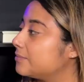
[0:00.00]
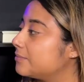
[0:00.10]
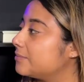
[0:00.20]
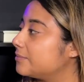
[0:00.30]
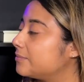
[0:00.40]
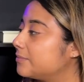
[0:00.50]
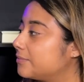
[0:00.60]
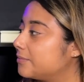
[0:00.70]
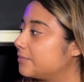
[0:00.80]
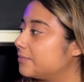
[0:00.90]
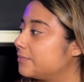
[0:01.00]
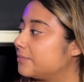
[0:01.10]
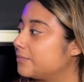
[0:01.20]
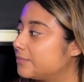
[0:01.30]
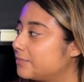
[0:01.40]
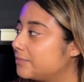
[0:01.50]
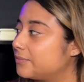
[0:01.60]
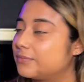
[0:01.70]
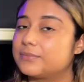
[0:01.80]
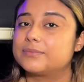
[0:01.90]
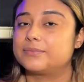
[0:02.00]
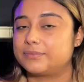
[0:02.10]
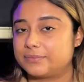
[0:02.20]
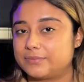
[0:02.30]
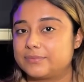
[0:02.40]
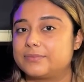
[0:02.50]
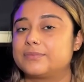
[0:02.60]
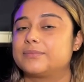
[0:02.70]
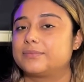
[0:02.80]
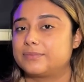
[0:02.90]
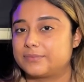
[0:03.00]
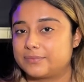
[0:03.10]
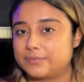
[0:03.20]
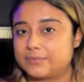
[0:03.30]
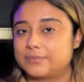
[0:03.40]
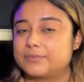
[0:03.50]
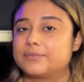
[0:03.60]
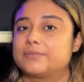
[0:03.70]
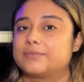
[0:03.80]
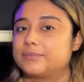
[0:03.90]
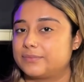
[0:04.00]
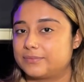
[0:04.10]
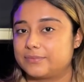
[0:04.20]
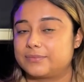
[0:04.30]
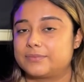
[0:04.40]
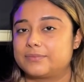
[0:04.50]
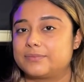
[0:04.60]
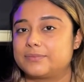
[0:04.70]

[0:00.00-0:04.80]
No words are spoken by the person on screen.